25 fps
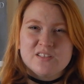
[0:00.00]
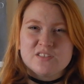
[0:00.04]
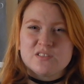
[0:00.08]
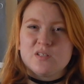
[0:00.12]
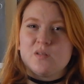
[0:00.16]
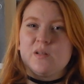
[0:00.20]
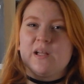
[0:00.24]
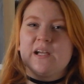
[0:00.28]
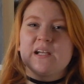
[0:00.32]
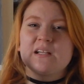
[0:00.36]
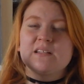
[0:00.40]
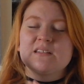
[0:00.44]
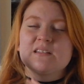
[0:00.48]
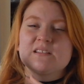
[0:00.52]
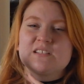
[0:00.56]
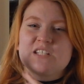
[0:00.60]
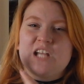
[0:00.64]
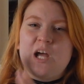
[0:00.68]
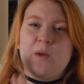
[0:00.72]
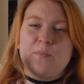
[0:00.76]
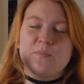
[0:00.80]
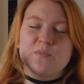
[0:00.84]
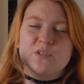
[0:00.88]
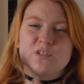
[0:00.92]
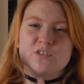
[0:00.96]
so the
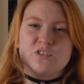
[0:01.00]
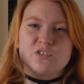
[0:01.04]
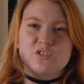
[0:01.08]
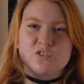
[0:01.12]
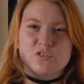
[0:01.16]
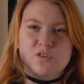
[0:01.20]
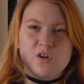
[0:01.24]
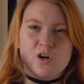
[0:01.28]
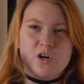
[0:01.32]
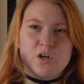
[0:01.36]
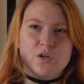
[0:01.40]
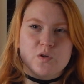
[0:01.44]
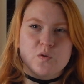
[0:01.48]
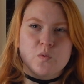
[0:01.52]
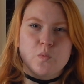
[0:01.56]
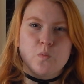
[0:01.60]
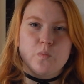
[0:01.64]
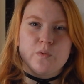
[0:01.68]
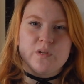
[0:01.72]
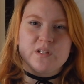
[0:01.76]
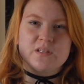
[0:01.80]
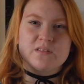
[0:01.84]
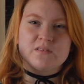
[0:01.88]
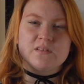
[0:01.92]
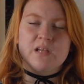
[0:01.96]
chapters start
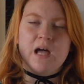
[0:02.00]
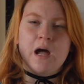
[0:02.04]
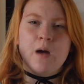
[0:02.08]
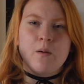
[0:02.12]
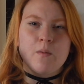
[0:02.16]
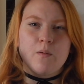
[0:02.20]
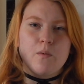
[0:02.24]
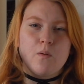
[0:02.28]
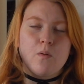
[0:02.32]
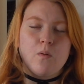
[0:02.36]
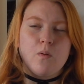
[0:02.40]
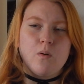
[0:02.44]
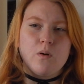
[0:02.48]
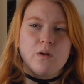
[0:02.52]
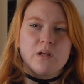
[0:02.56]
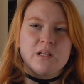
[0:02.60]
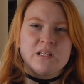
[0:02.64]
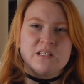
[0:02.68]
with how